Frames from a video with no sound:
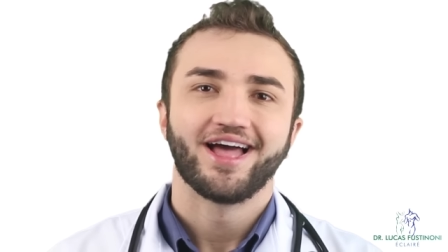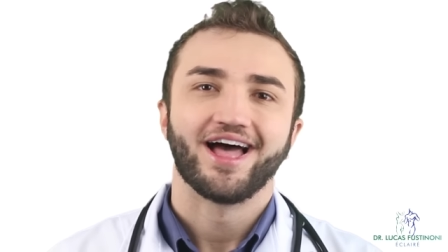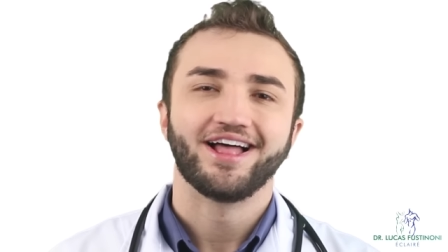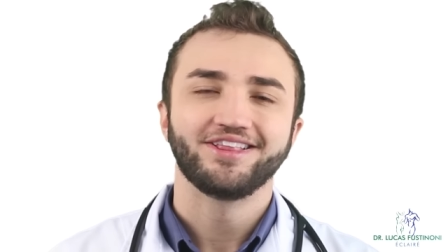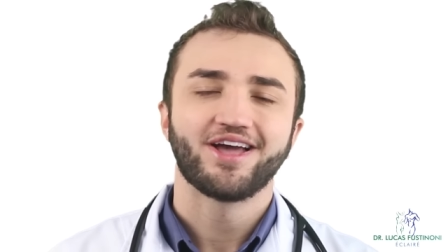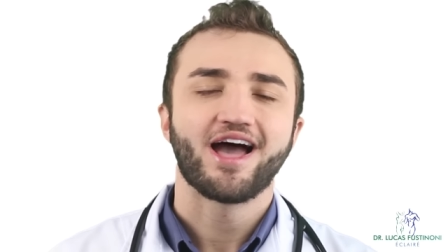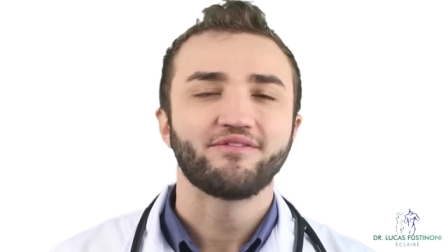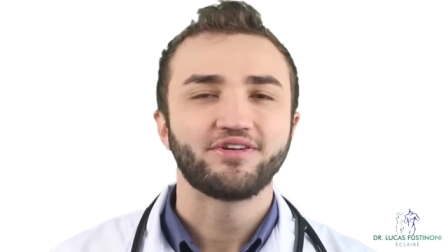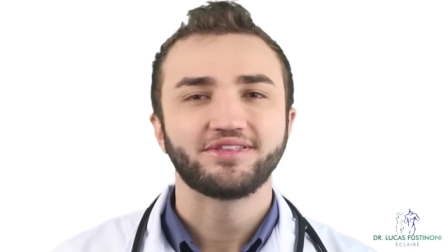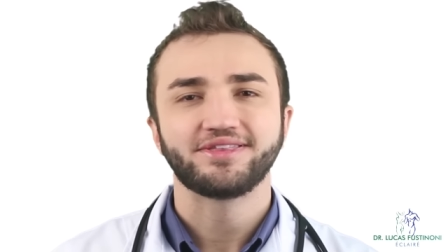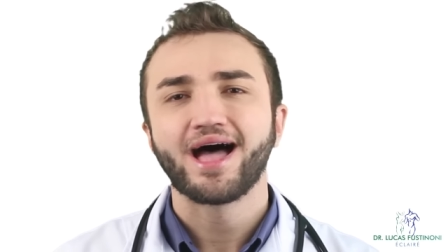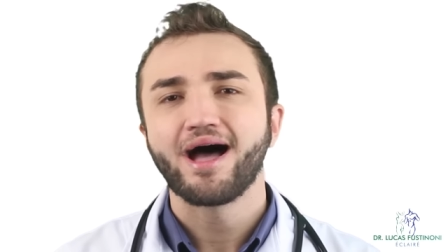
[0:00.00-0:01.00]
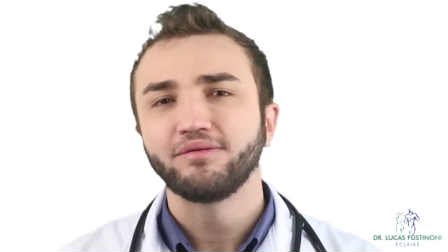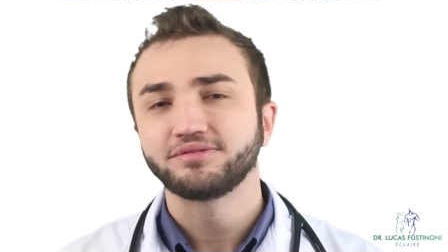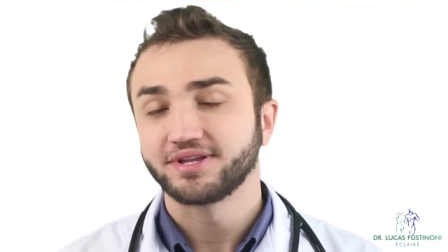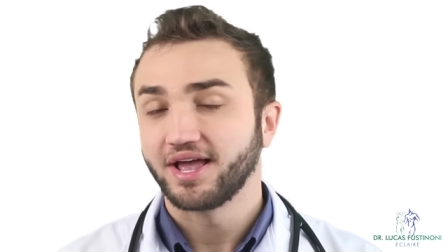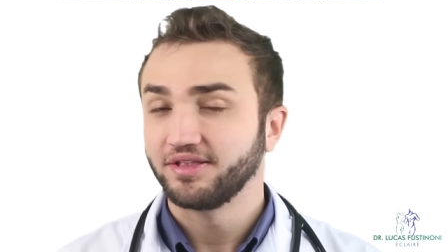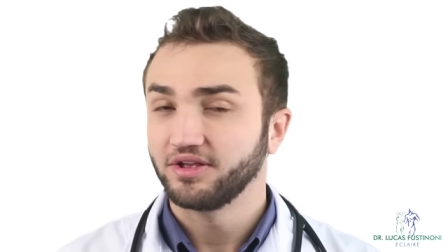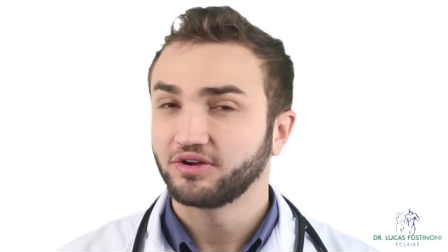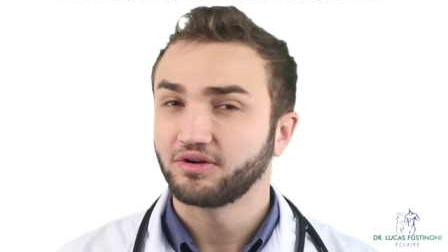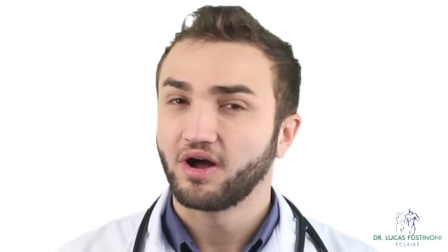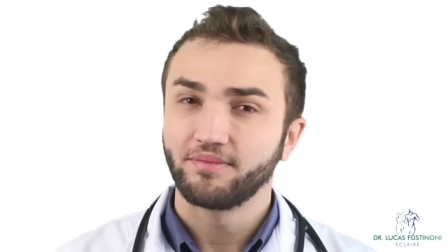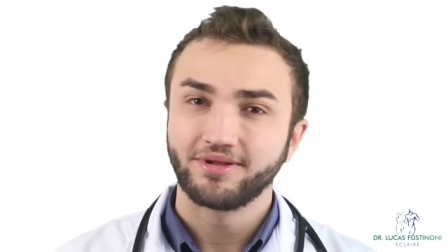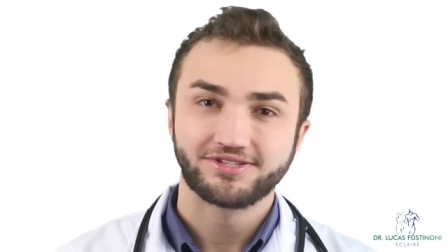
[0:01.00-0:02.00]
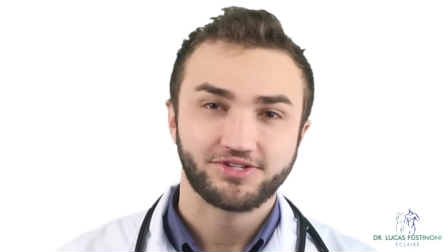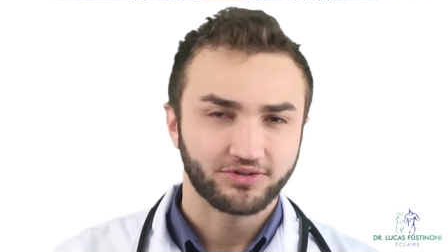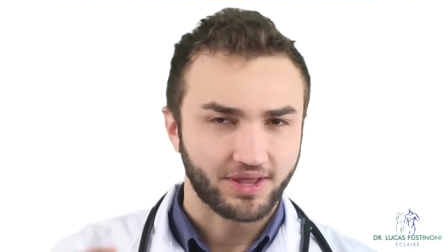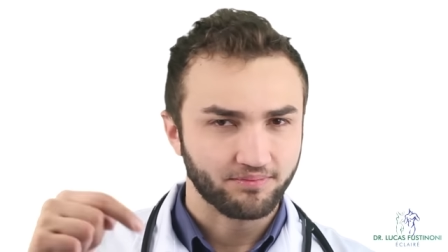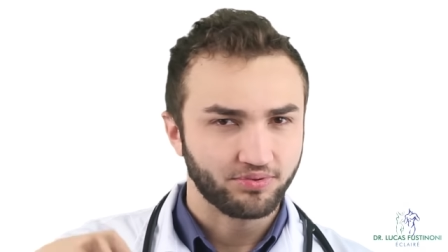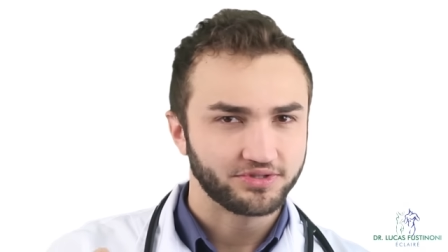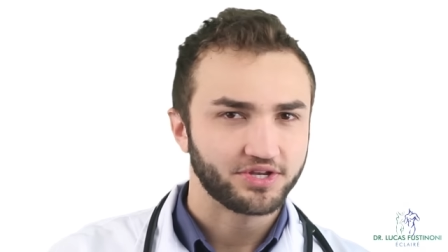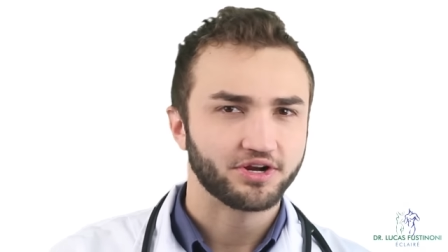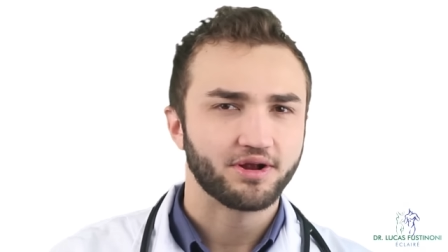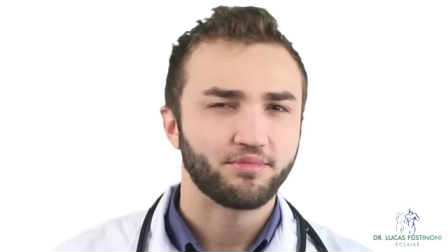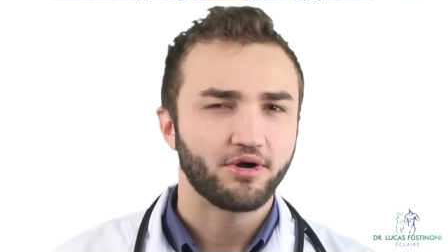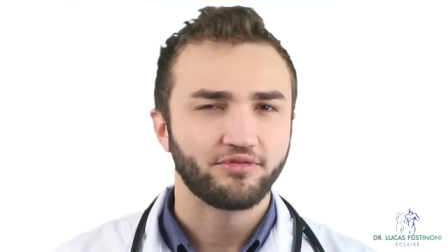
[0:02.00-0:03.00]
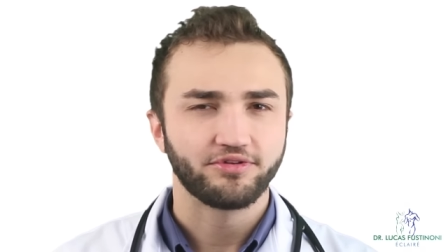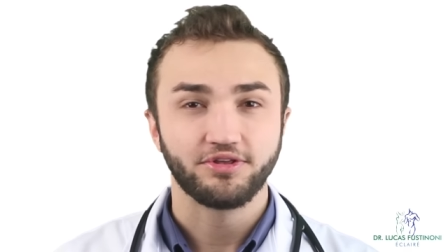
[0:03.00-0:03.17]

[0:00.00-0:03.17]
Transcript: And if you have any doubts, any comments, you can put here above in